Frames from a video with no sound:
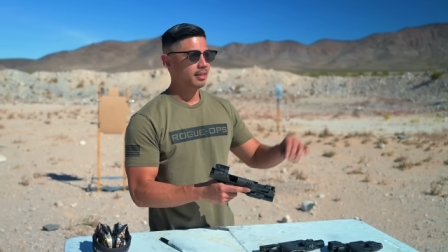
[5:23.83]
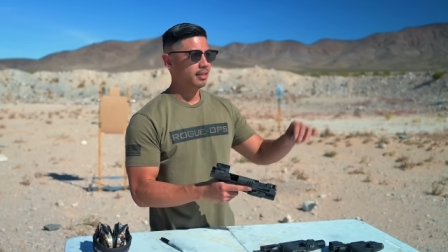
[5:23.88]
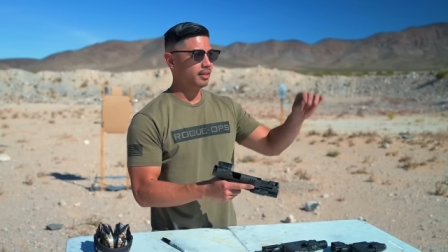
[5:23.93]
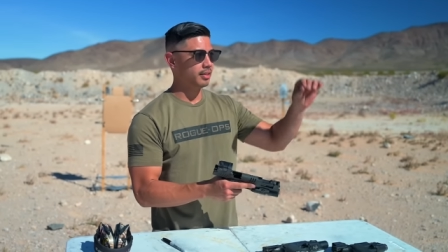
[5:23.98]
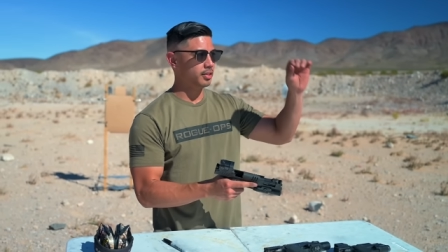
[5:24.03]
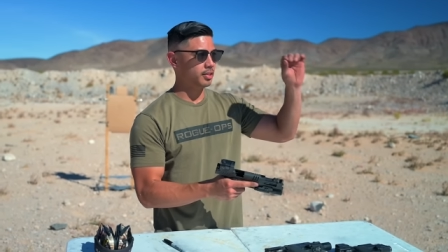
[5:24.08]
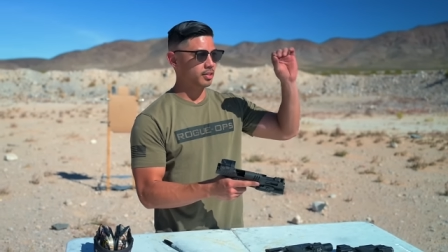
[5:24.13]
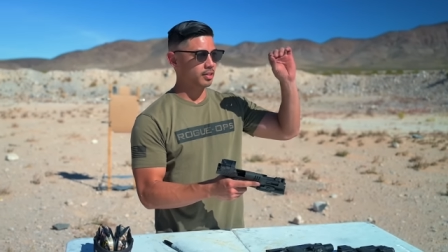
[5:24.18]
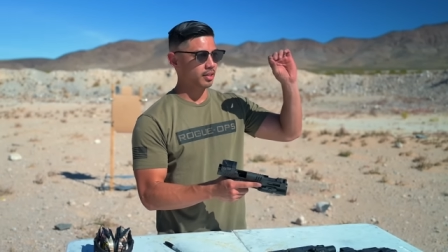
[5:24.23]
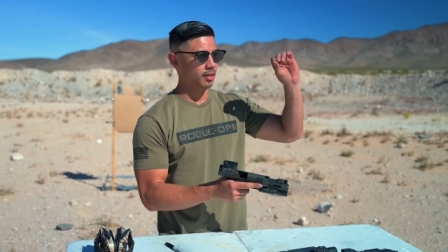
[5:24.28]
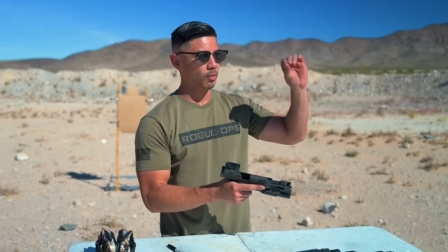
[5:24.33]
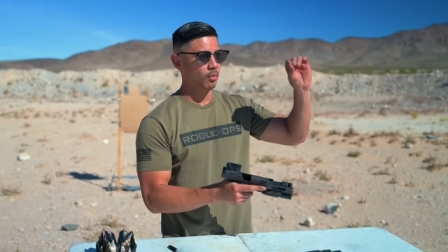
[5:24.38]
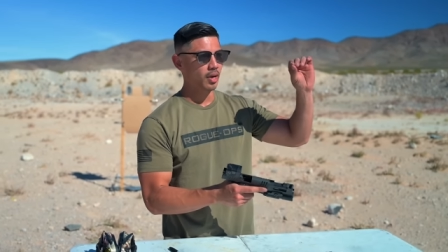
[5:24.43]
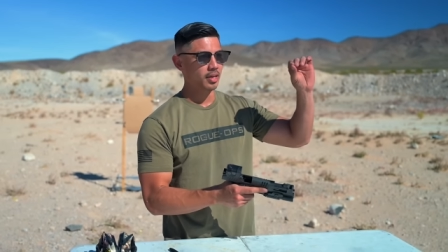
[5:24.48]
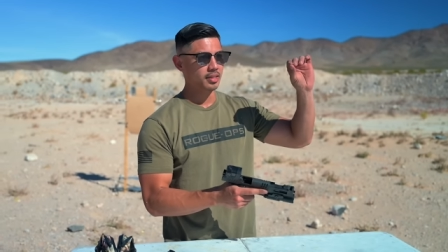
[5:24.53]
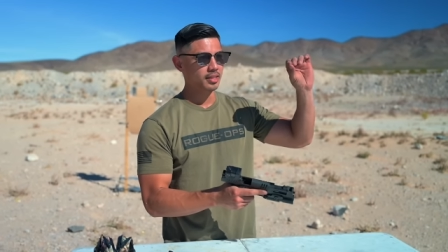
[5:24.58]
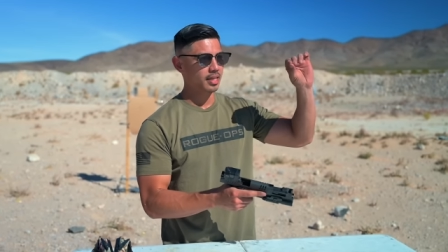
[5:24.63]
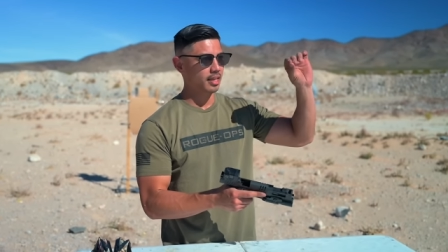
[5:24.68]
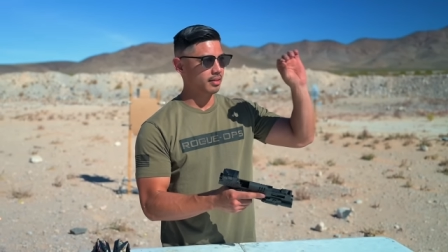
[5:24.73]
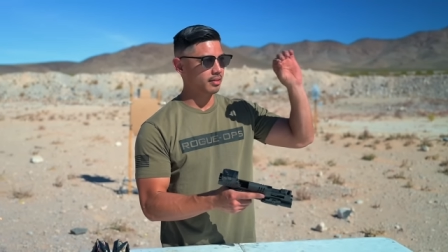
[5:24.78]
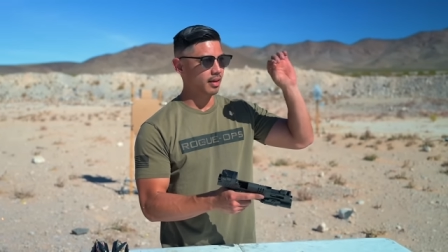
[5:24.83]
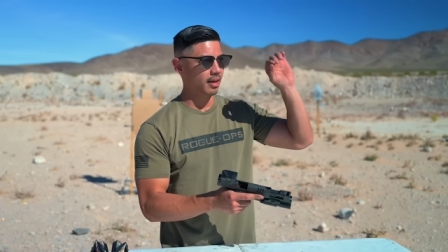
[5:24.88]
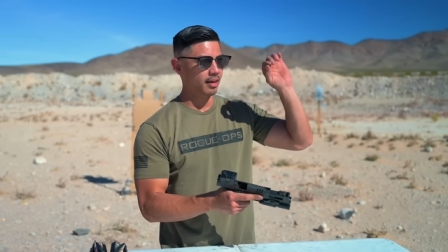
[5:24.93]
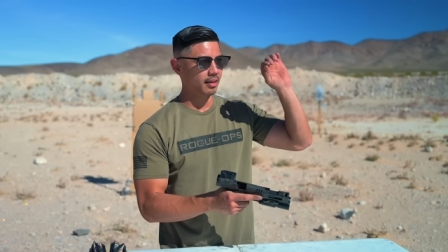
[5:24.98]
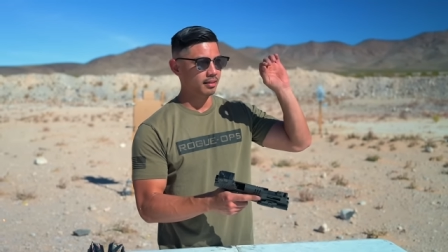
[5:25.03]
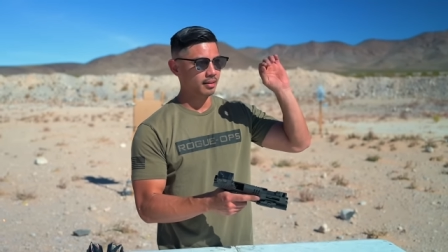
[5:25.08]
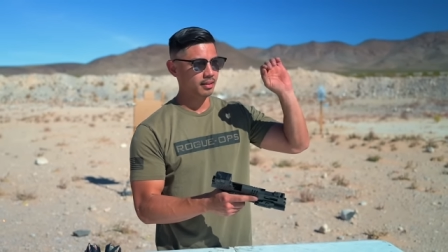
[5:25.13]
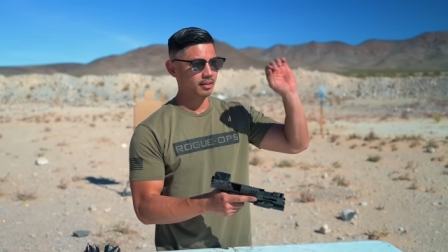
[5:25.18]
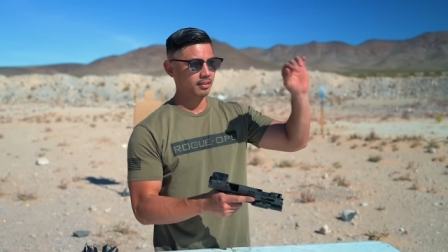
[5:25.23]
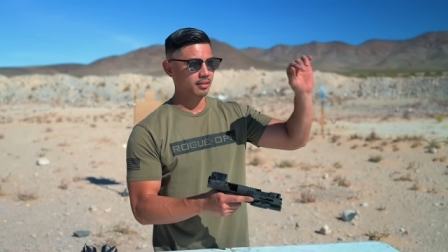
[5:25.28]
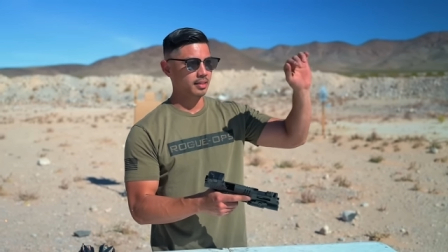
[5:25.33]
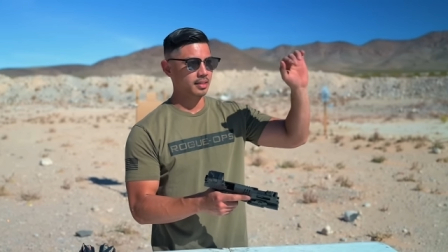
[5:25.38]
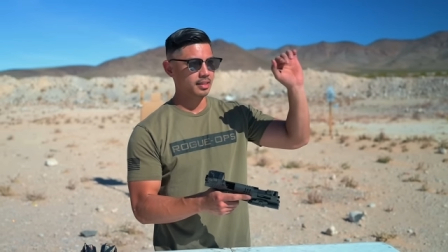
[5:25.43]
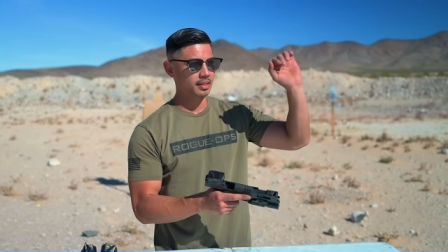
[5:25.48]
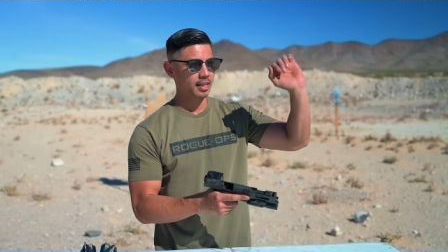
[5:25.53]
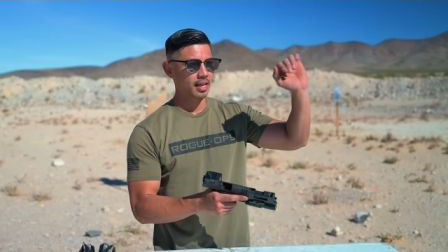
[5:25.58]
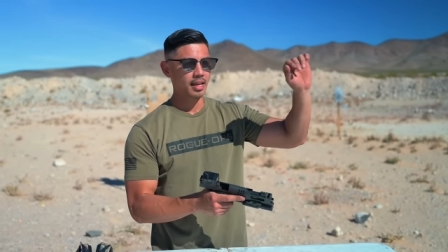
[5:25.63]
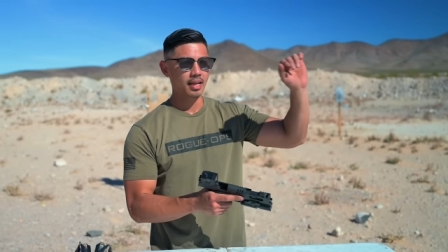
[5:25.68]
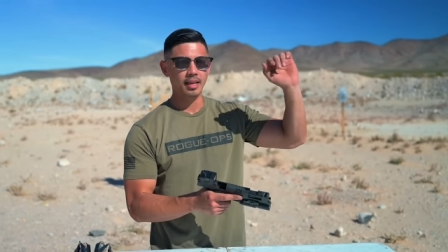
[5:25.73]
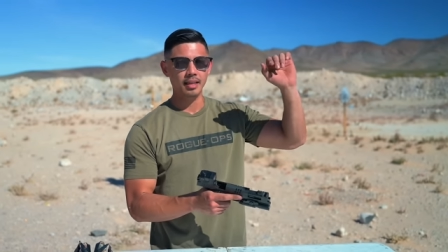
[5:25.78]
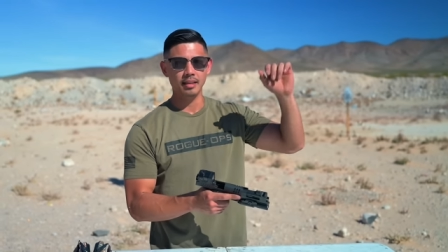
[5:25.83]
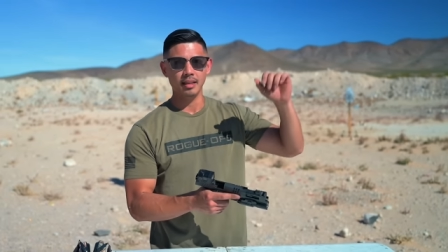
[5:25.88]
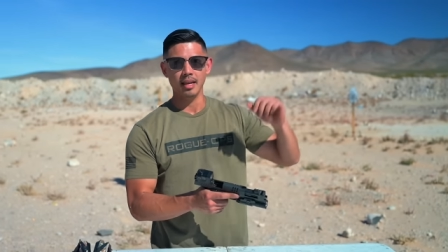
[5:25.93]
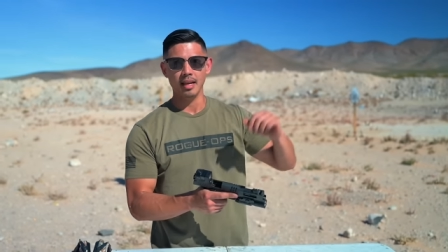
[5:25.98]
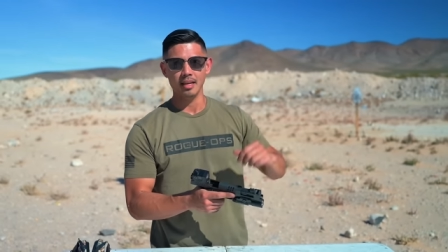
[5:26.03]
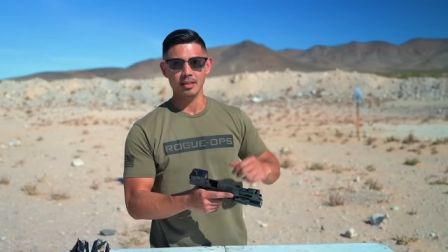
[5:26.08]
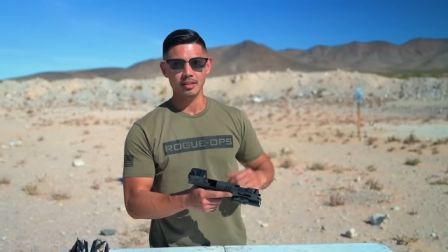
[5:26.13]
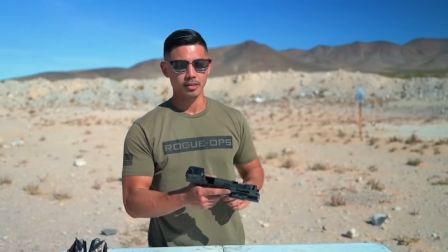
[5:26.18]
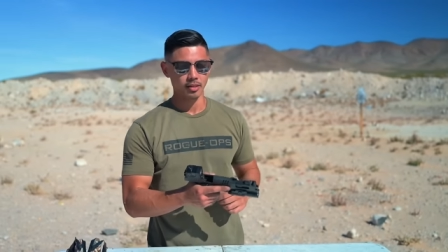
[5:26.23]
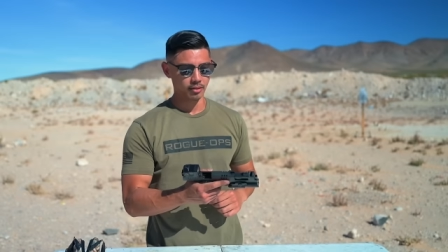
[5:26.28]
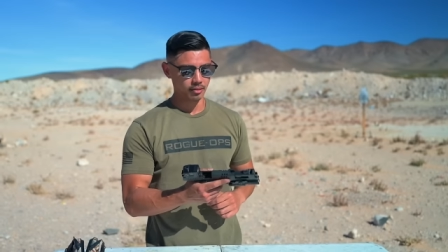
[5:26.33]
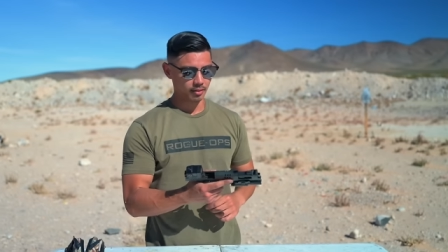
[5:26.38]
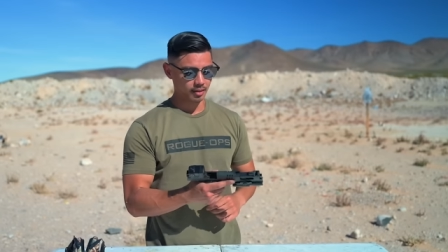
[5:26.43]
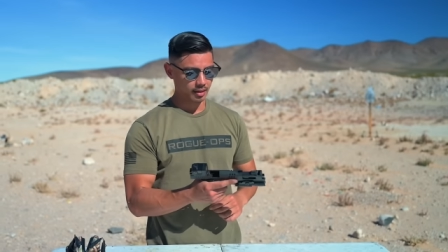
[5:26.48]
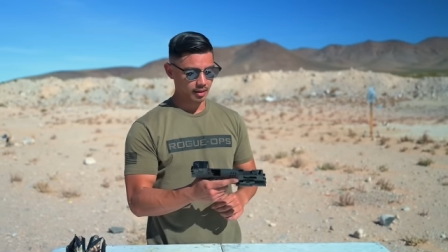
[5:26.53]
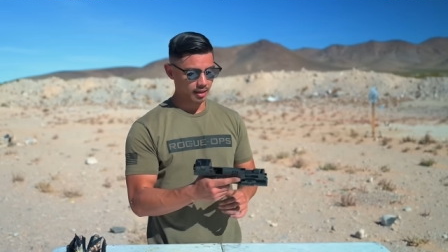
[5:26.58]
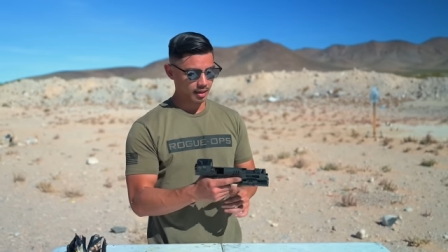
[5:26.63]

You're just gonna watch that dot literally stay in the A zone.